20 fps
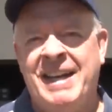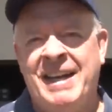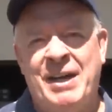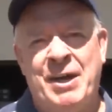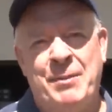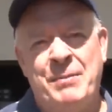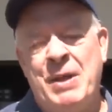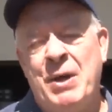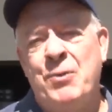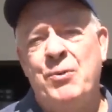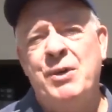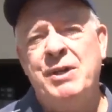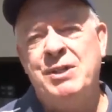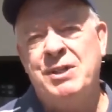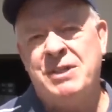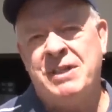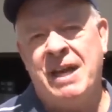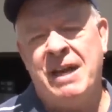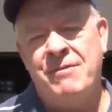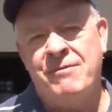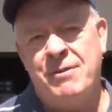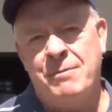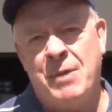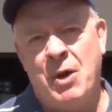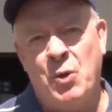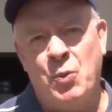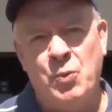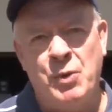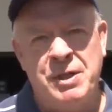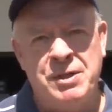Um, we just came from
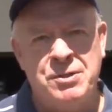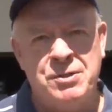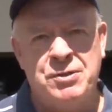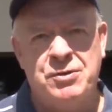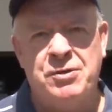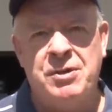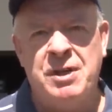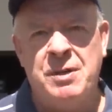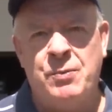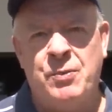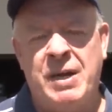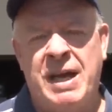our winter trip.